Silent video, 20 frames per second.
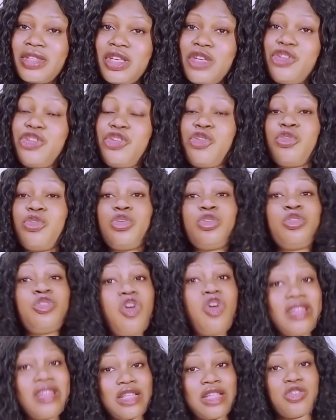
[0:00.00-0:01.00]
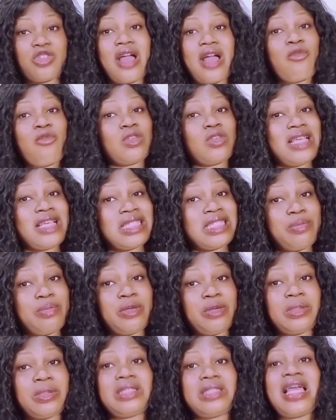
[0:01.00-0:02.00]
You know that you have water
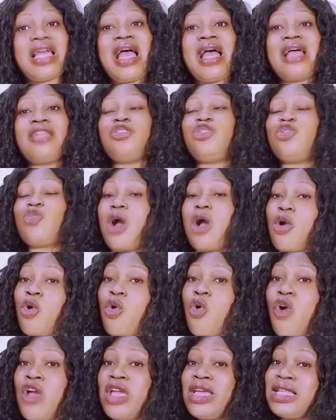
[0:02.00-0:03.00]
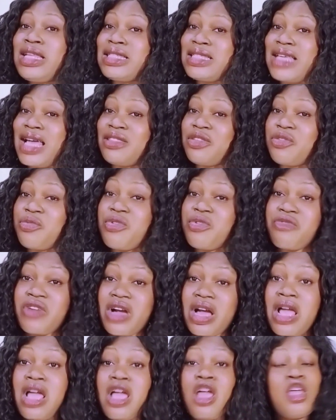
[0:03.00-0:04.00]
spirit and you are going inside the
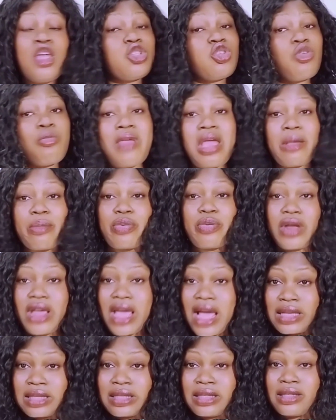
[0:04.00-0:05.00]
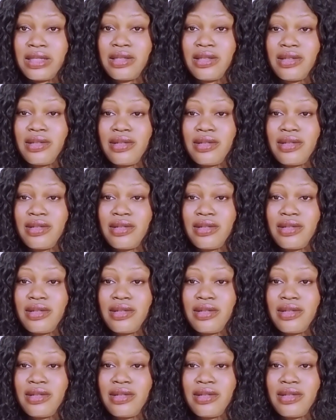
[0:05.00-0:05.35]
river to make prayers.